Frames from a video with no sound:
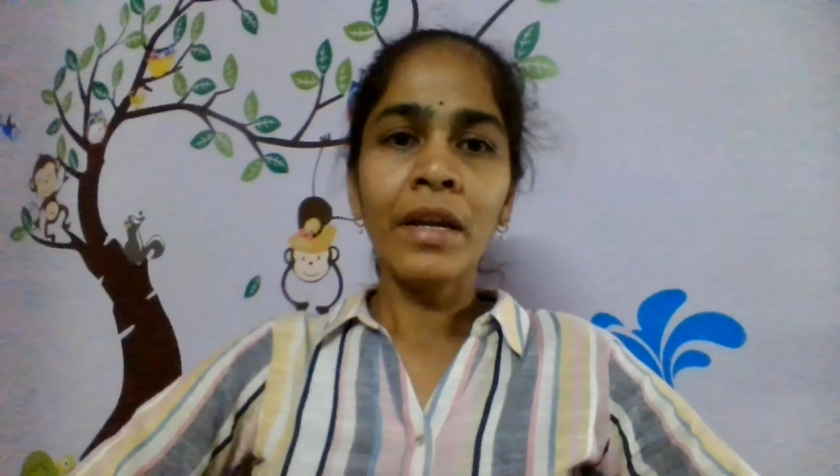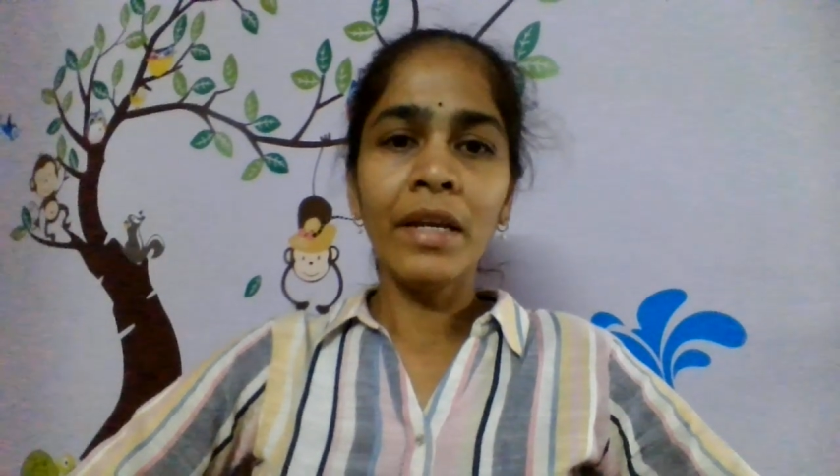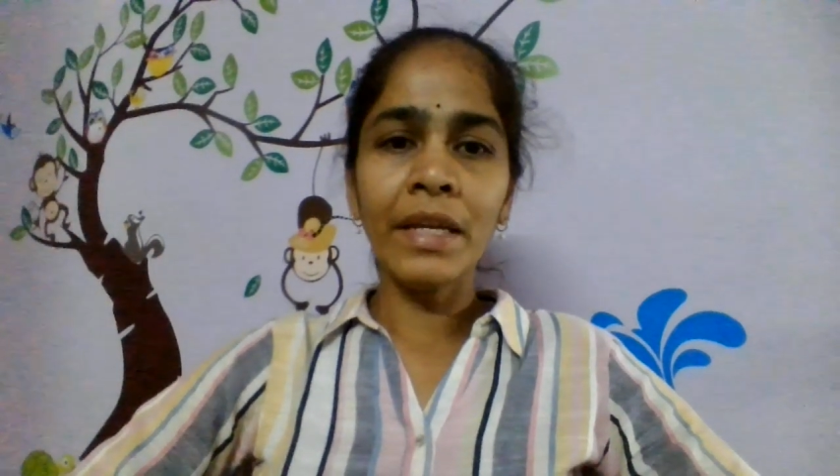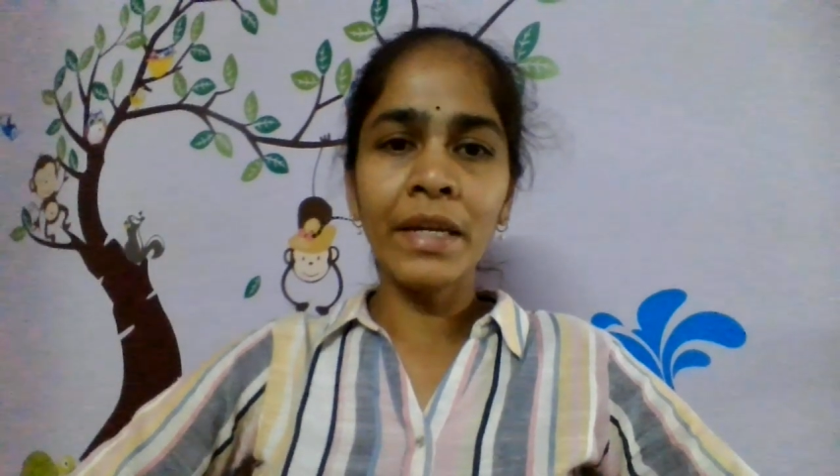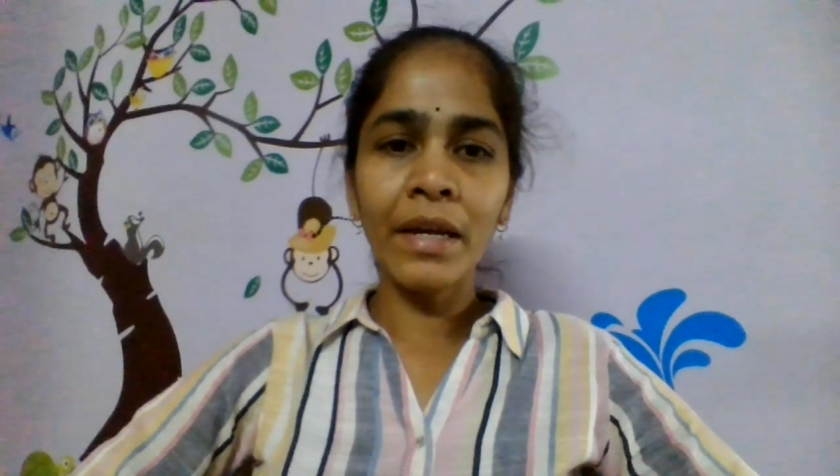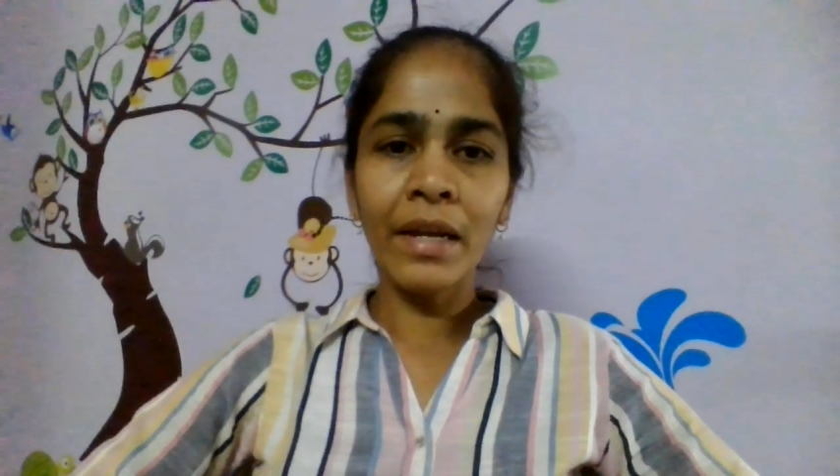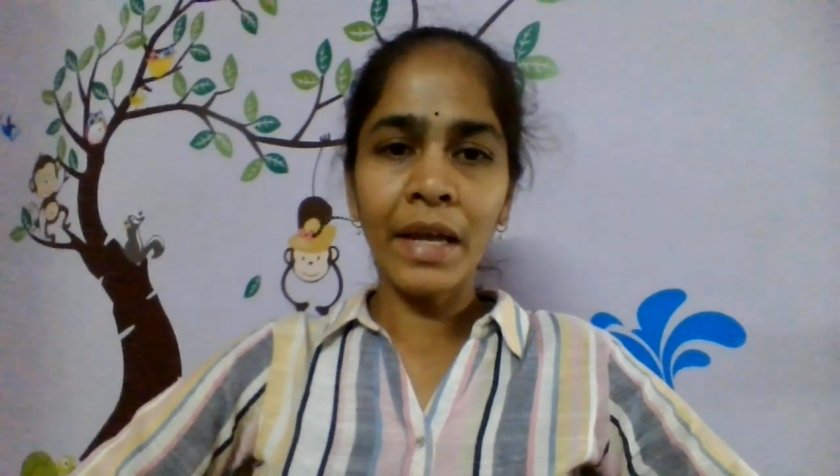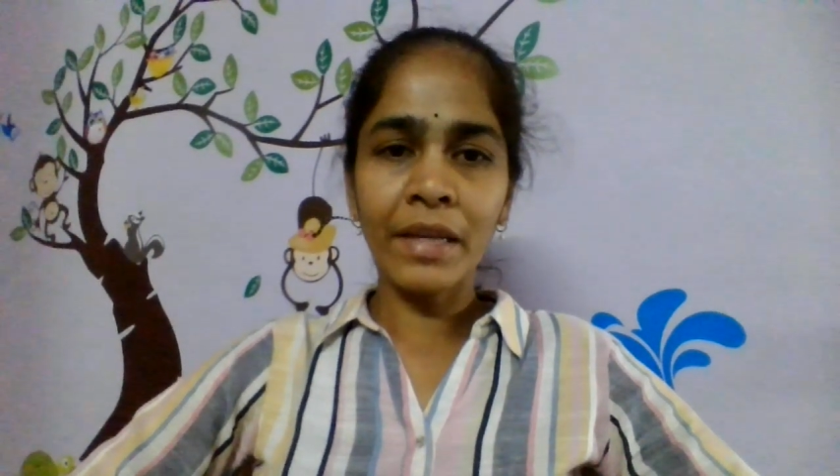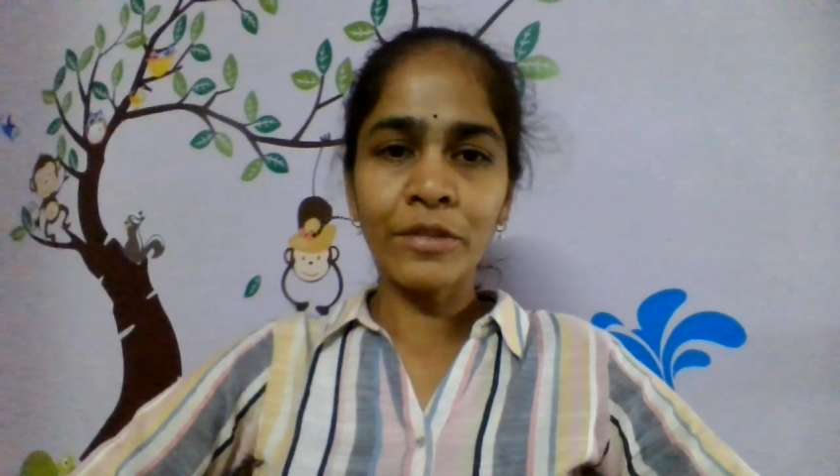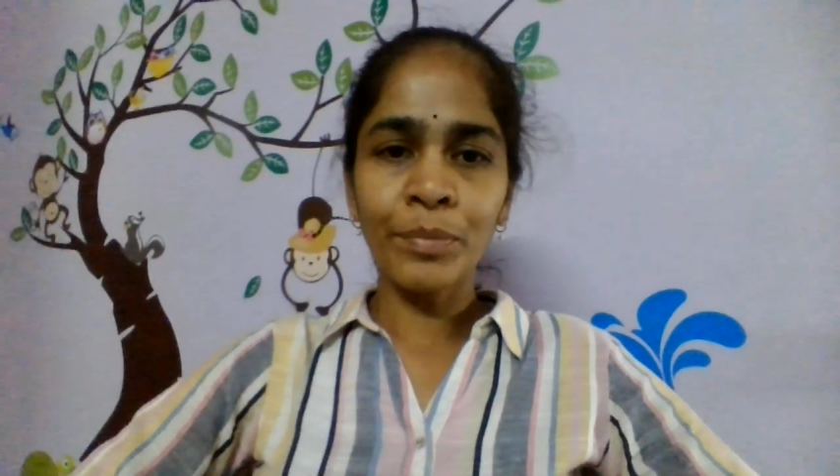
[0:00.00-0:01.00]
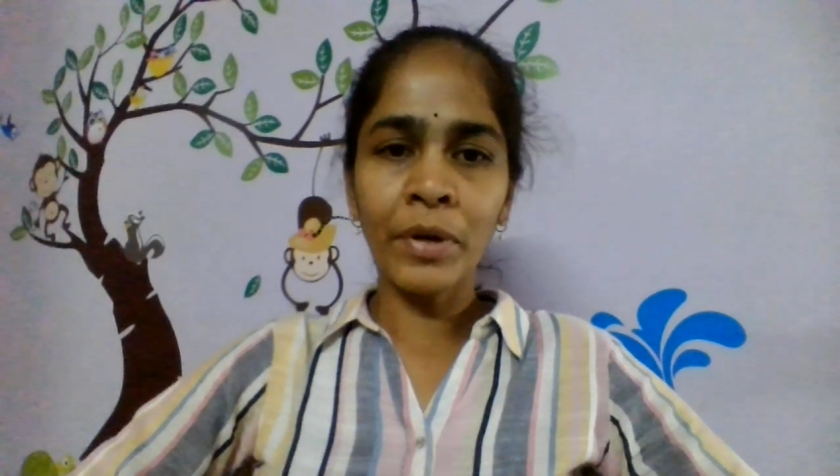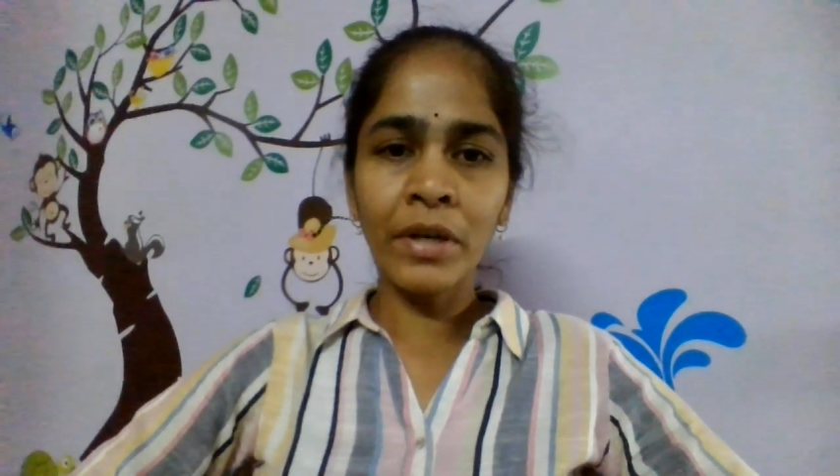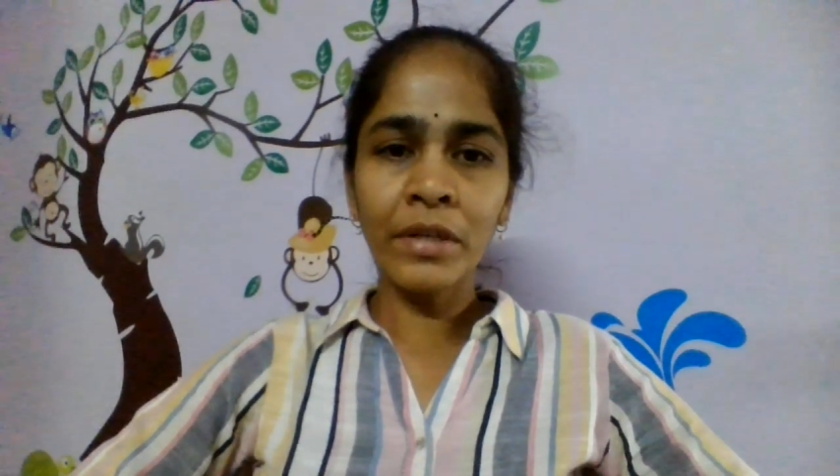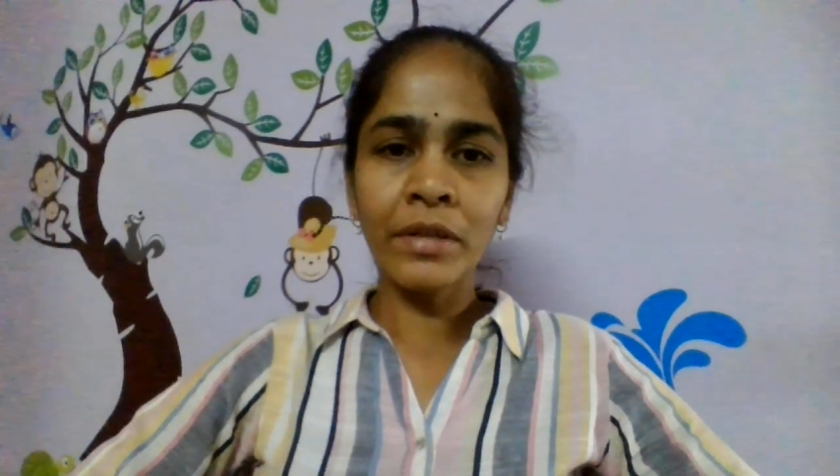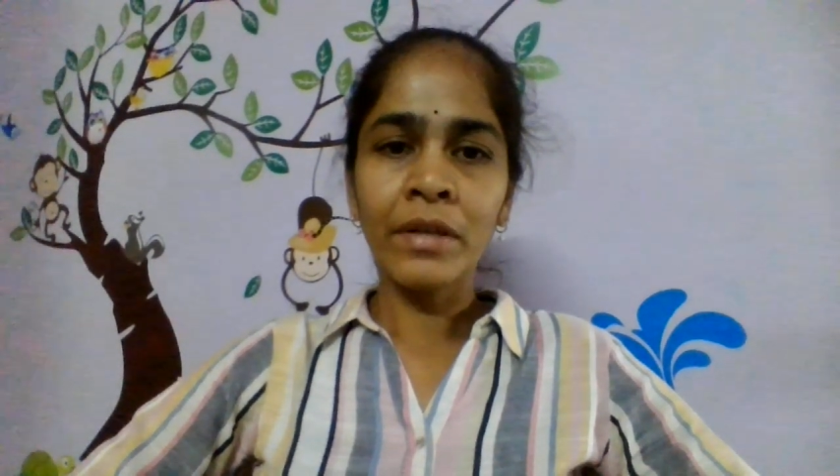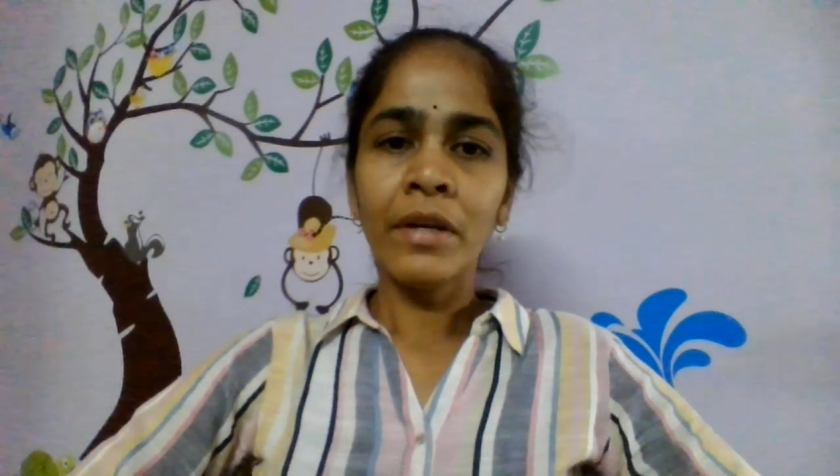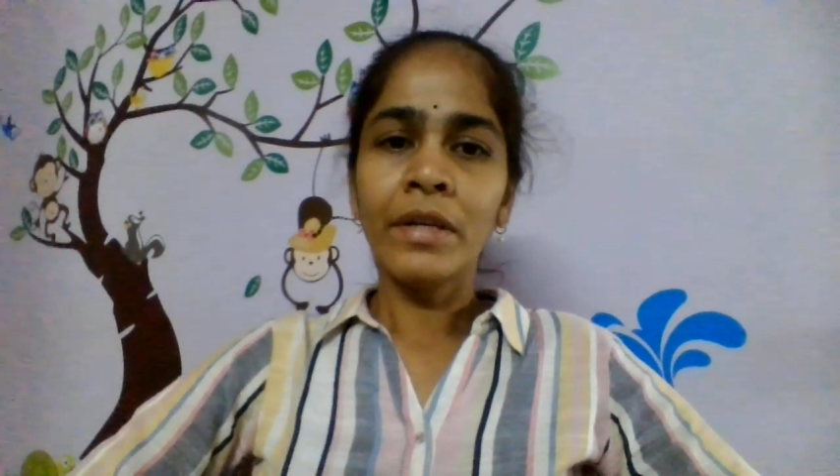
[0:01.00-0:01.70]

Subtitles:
legal expert,